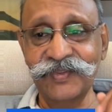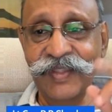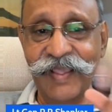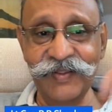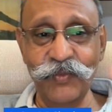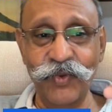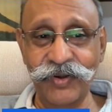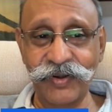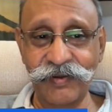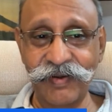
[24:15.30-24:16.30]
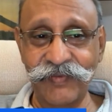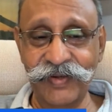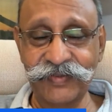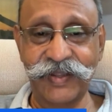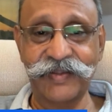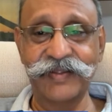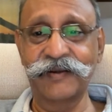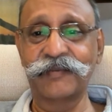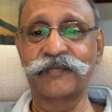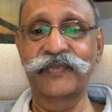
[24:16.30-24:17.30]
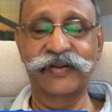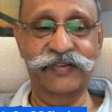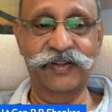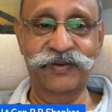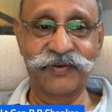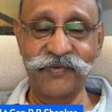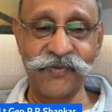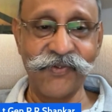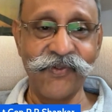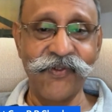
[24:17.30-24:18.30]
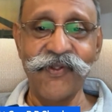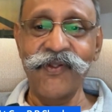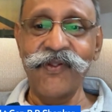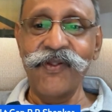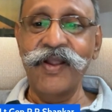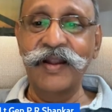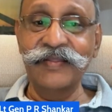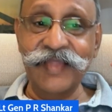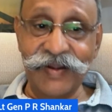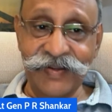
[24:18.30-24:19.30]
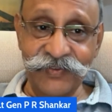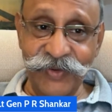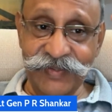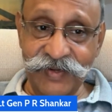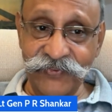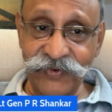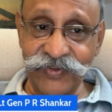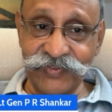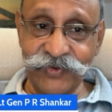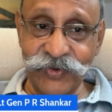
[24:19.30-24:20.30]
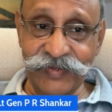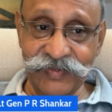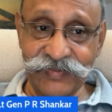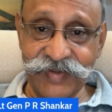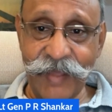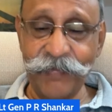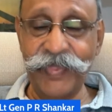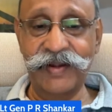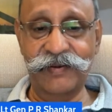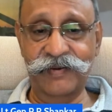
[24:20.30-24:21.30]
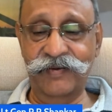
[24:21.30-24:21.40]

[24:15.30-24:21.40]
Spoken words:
There the water level is higher. That's all. And that is why that fellow is doing this dam there.